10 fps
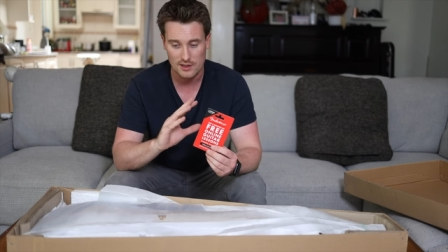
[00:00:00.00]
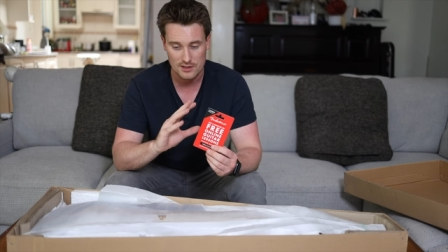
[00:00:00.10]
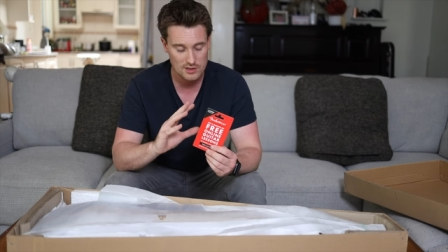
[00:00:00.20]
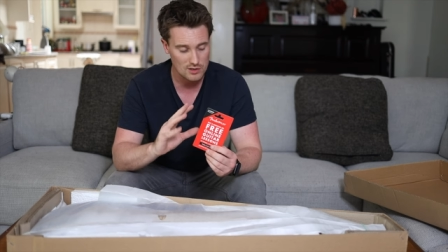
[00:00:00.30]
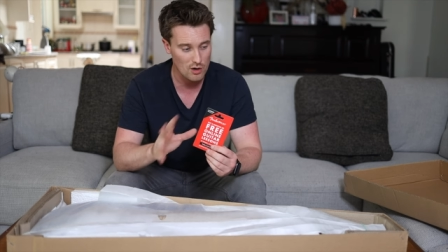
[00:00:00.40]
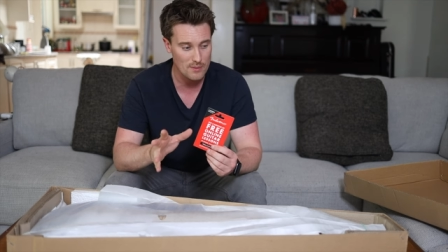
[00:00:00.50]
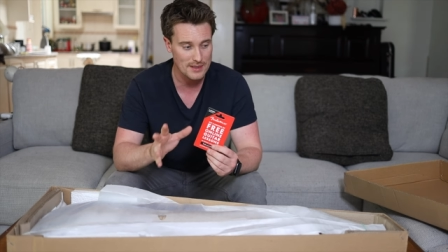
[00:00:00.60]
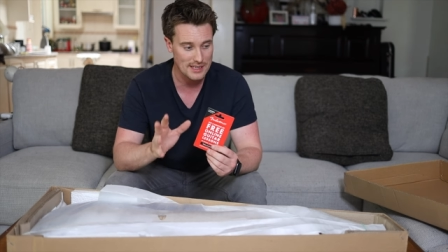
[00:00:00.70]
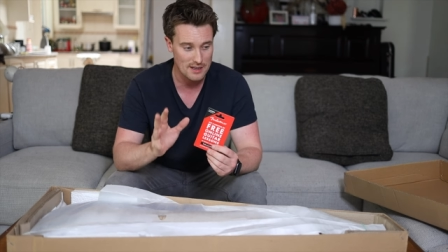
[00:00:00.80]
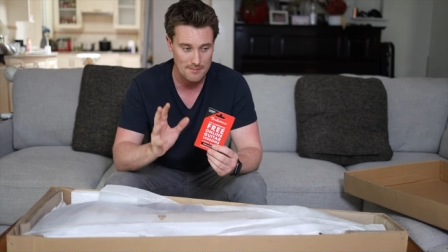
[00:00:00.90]
So
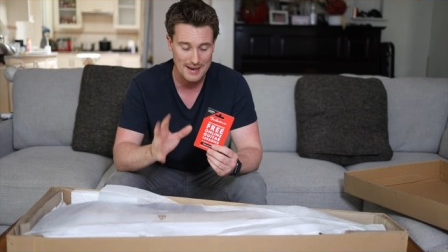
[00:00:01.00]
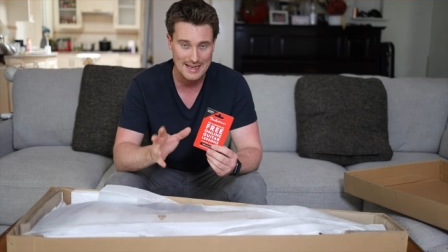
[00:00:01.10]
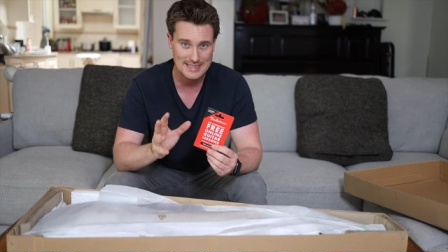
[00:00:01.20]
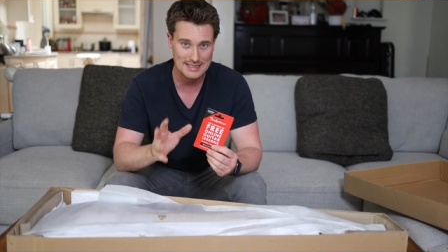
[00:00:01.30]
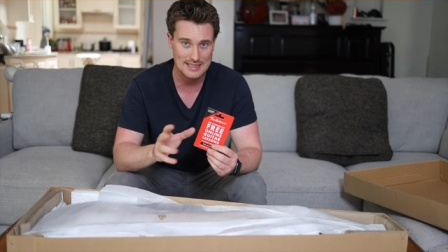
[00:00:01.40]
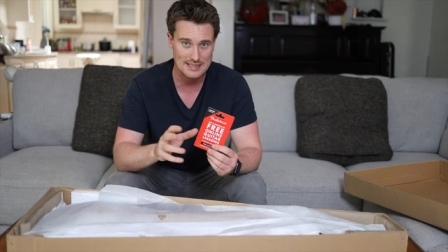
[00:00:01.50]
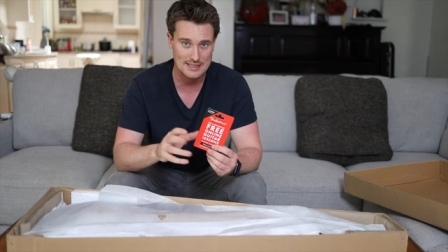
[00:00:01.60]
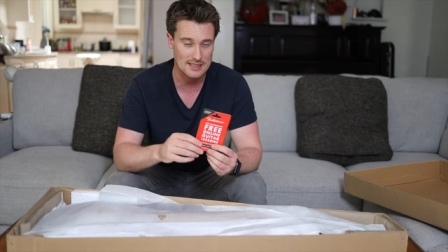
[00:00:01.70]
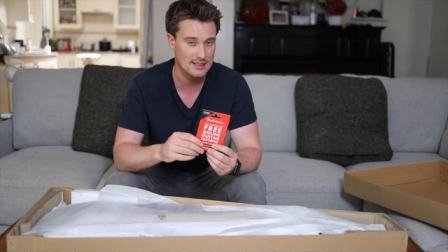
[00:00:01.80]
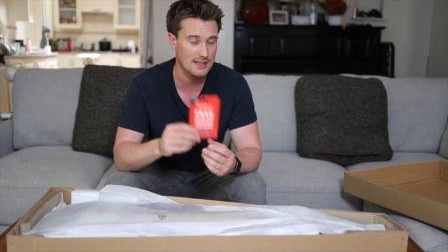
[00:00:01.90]
many amazing
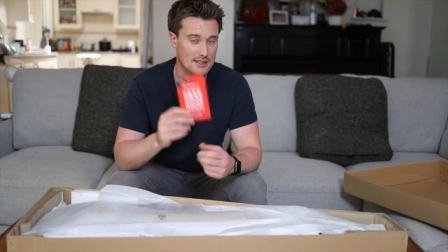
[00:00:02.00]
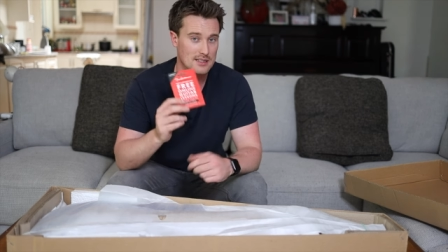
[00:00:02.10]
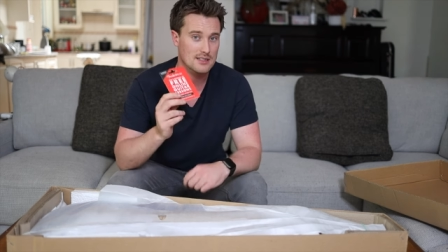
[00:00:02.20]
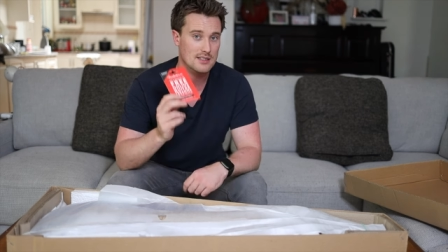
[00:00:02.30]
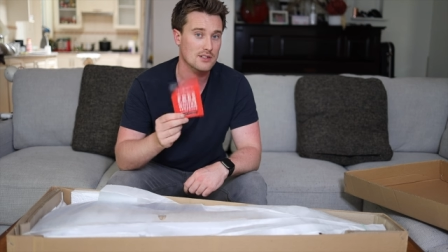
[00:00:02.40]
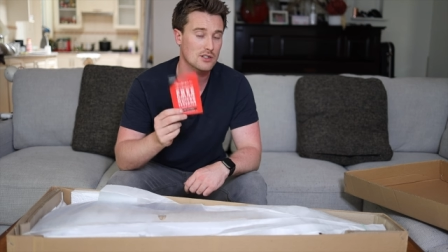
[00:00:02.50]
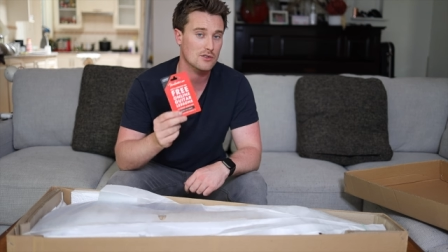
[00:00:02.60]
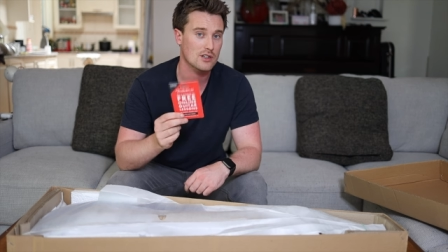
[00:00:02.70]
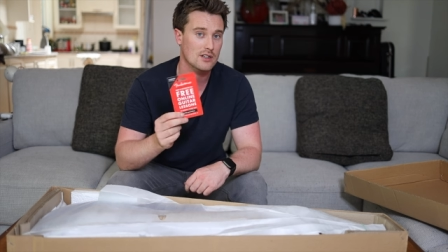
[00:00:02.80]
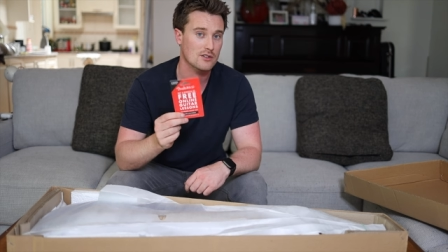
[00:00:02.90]
lessons, and this is such a
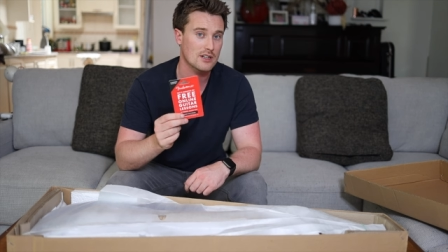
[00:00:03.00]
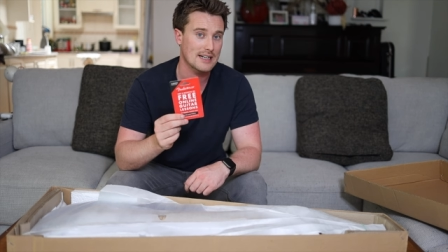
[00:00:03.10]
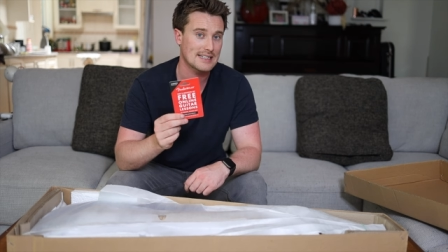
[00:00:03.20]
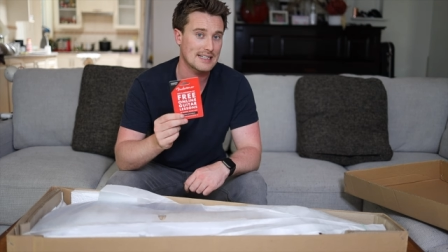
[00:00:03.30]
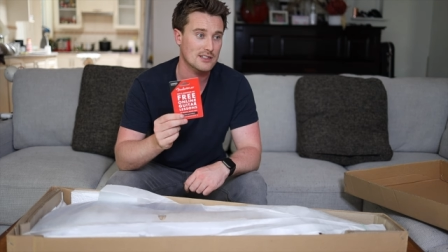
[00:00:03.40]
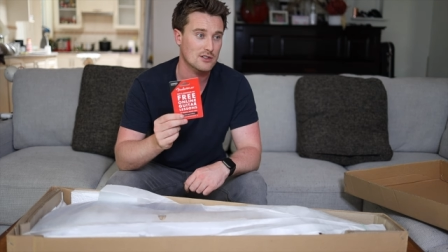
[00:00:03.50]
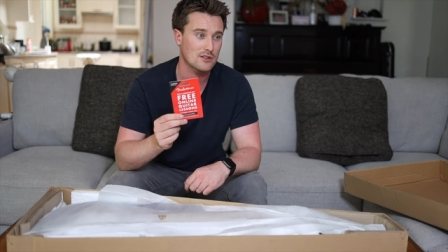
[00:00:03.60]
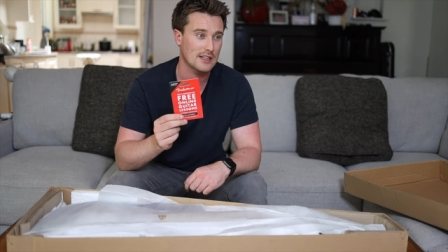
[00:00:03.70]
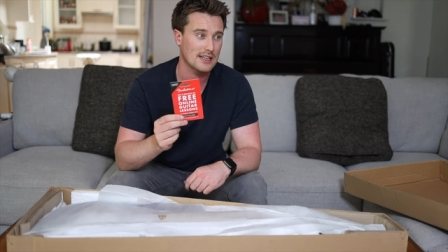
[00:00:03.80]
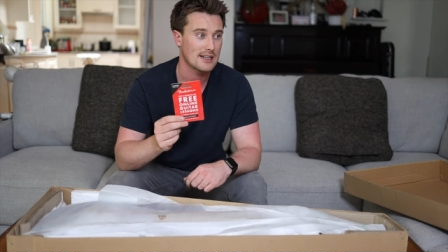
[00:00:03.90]
good idea to sort
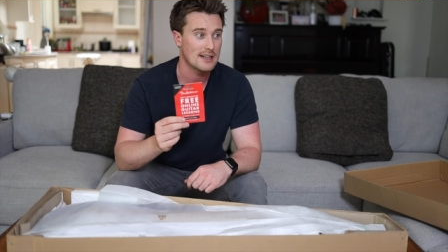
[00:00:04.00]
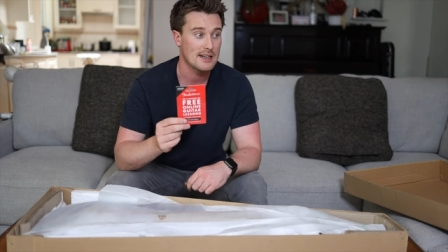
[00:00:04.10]
of get